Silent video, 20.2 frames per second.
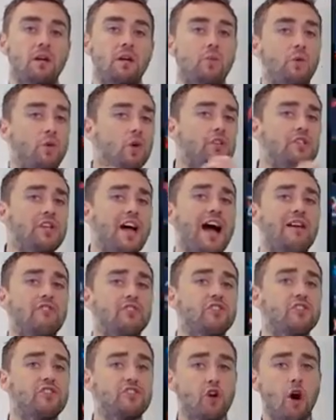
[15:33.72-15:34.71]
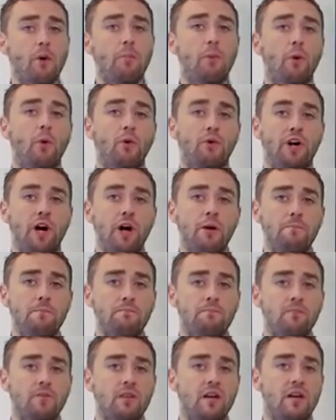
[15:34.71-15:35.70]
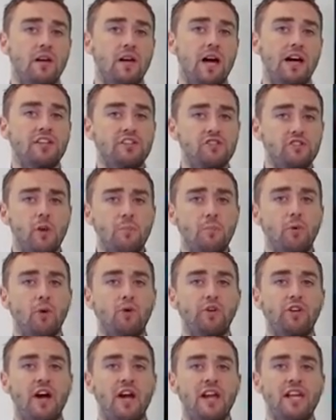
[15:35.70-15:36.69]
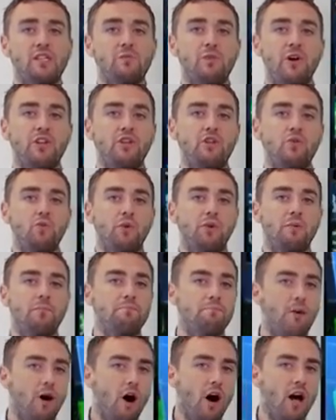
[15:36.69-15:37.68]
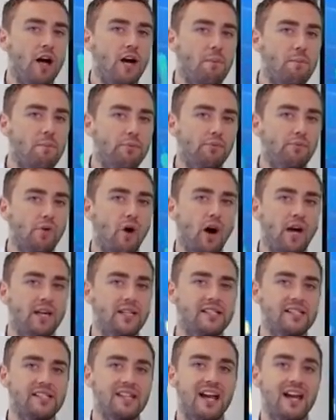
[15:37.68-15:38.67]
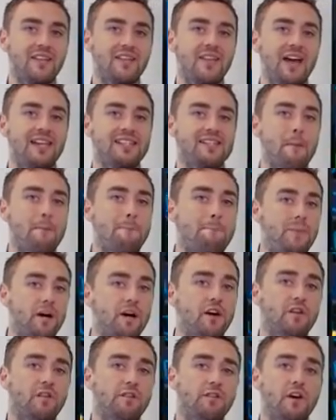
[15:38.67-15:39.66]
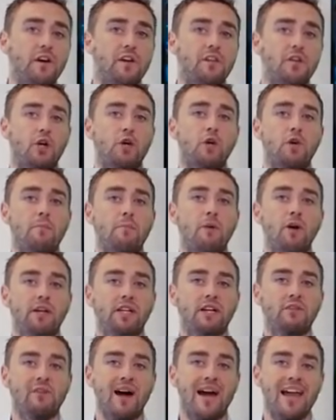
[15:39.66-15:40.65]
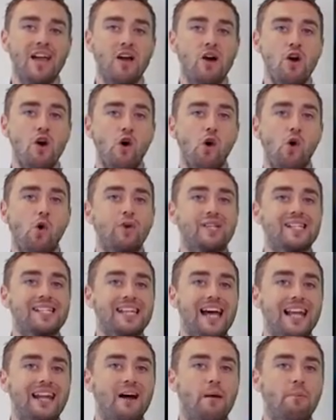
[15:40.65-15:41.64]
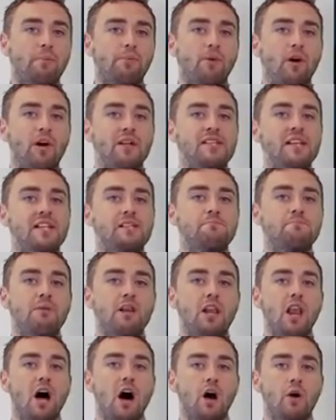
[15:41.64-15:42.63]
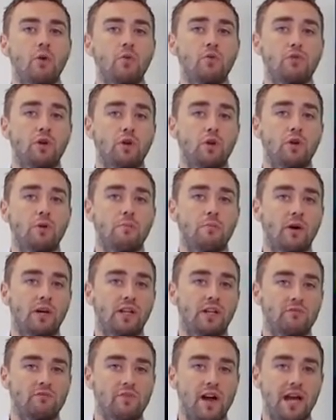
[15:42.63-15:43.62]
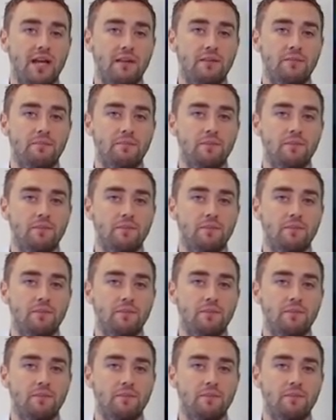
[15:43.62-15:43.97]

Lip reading: We also have a stop order, and a stop order is when you want to buy a price that is above the current market rate or sell at a price that is below the current market rate.